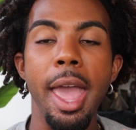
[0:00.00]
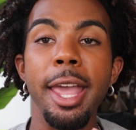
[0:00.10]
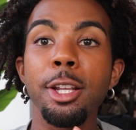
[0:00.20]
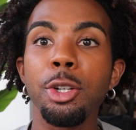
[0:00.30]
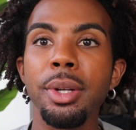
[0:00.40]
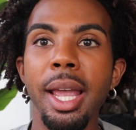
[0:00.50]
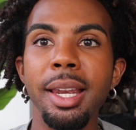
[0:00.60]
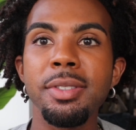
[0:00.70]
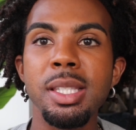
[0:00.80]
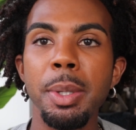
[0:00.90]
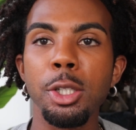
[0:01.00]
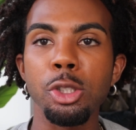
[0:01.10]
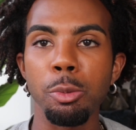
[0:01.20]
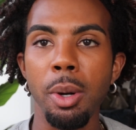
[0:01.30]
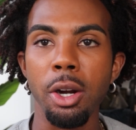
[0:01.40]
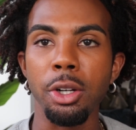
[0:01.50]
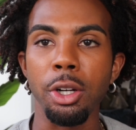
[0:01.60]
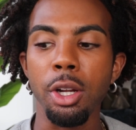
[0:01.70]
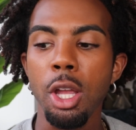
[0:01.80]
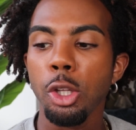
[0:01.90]
a creative spiritual
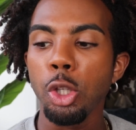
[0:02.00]
partner.